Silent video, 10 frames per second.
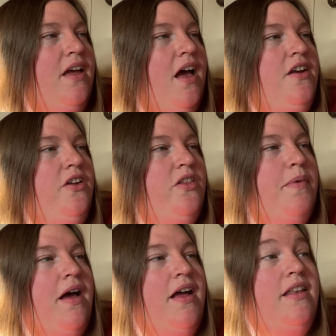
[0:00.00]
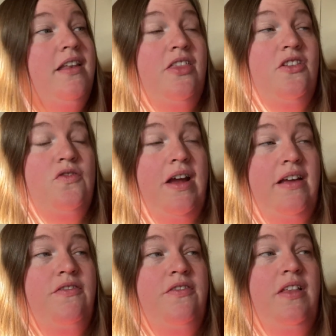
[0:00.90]
Under the pond, the
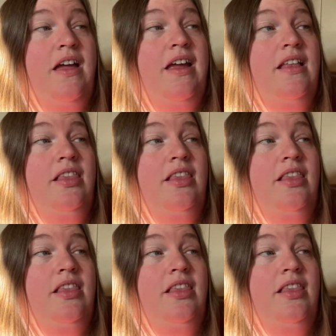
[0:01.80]
dragonfly